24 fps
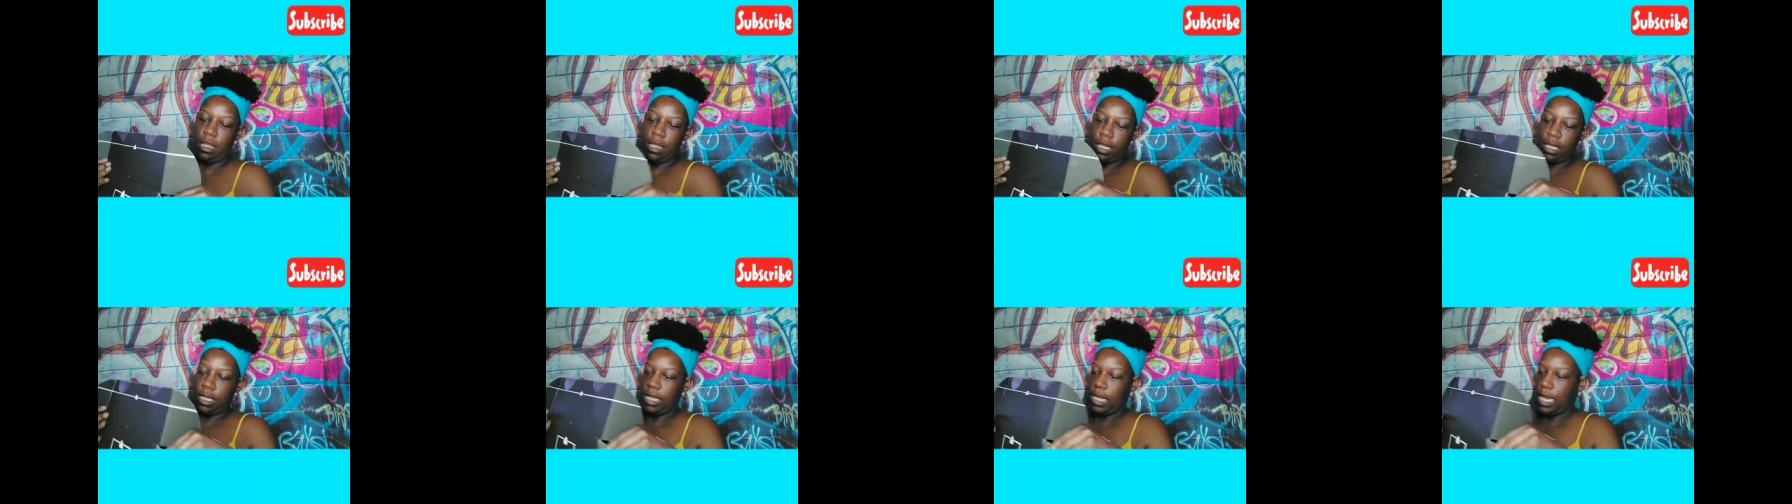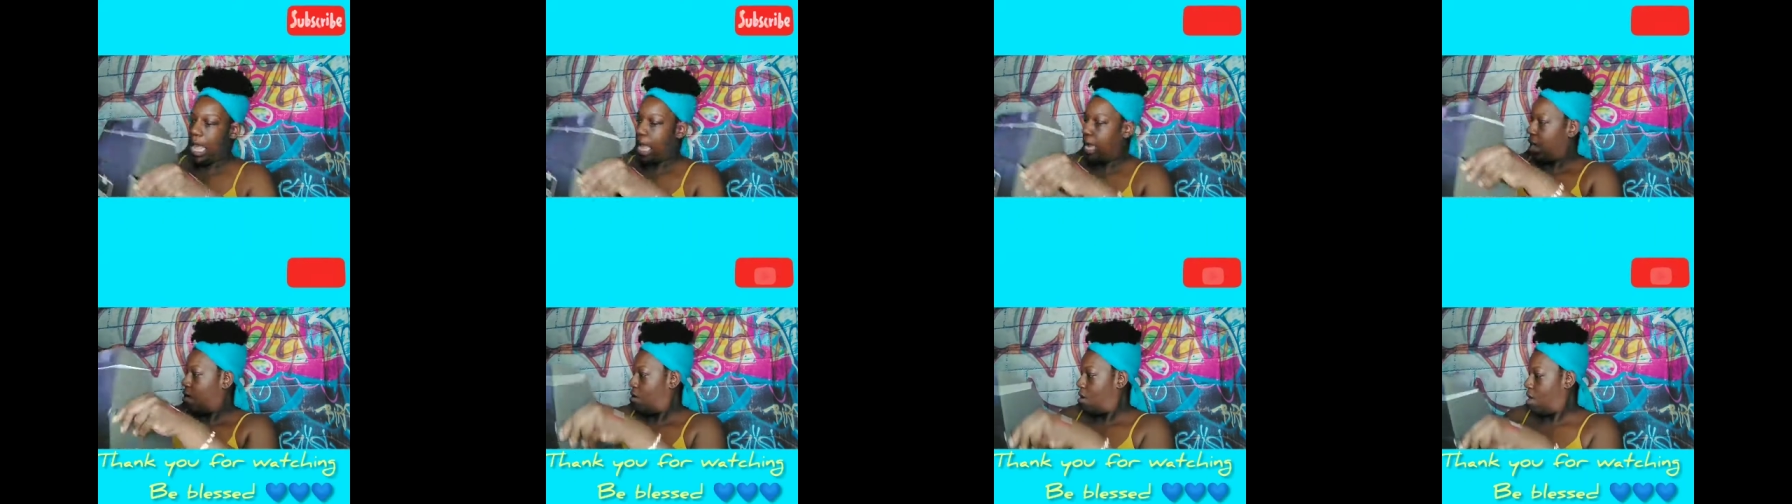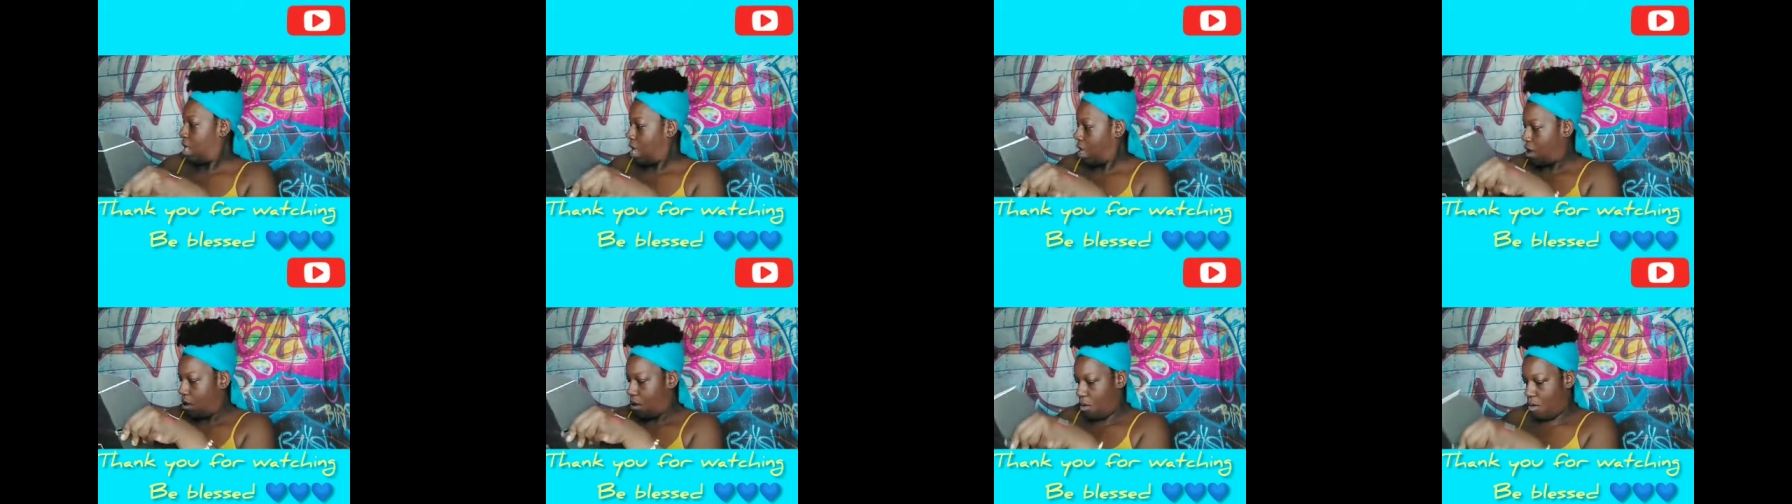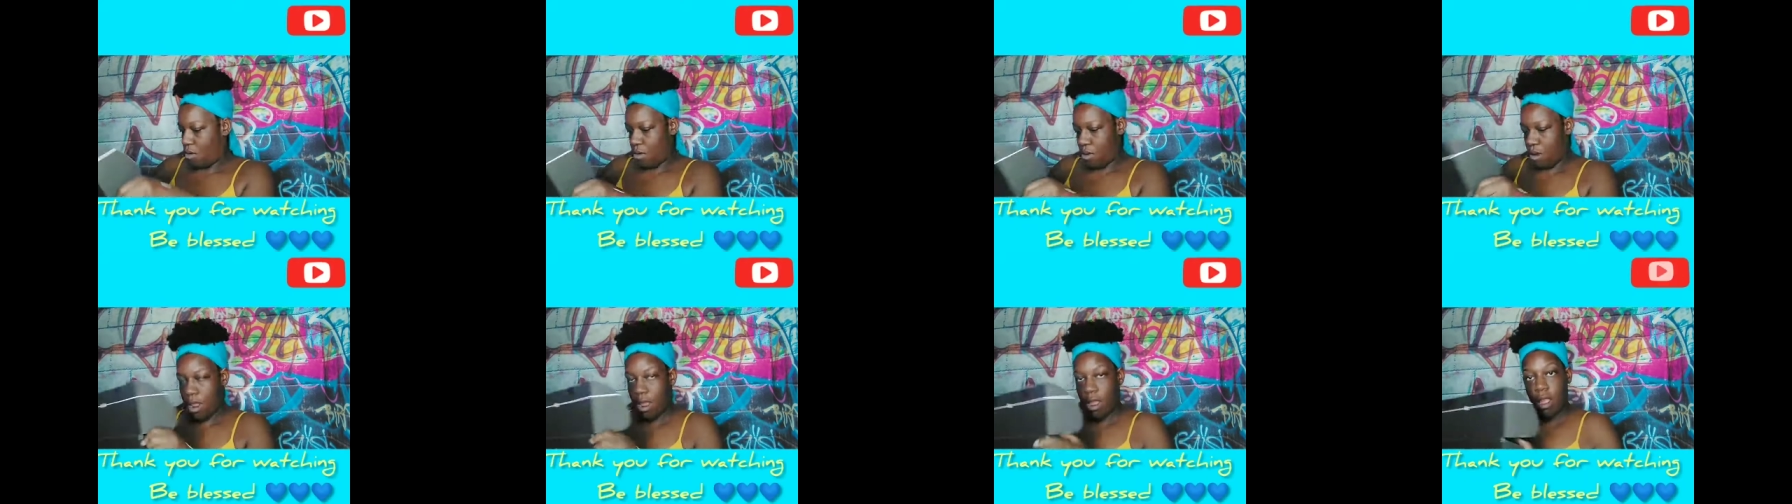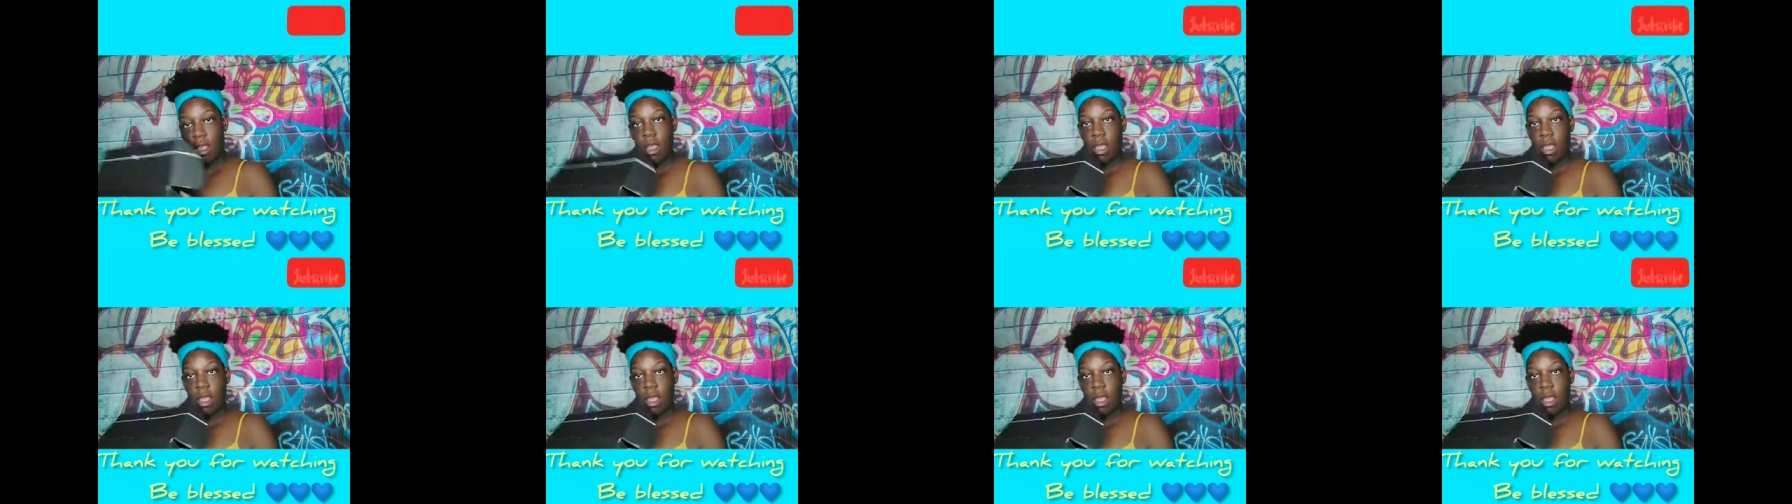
It's a lot going on.